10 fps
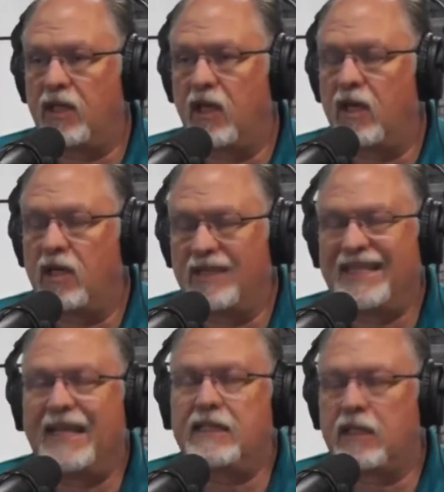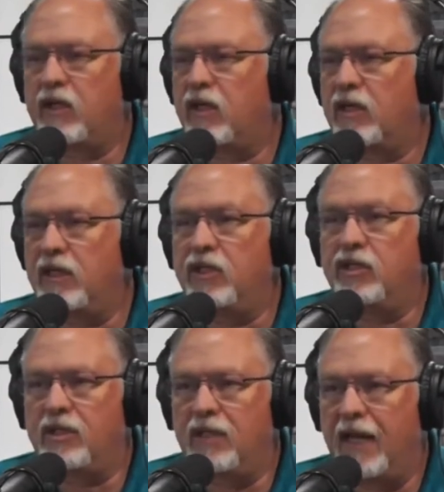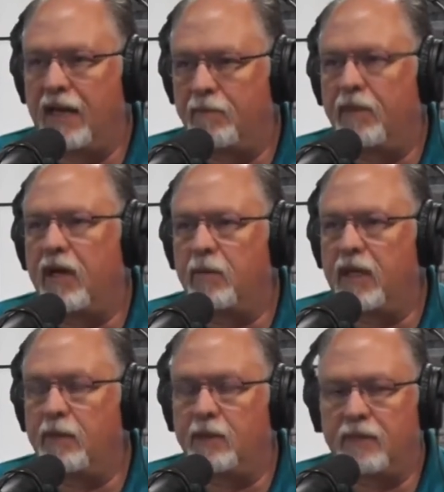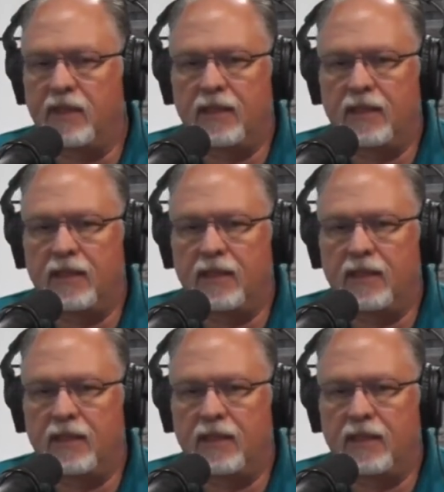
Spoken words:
on the leash at a bare minimum.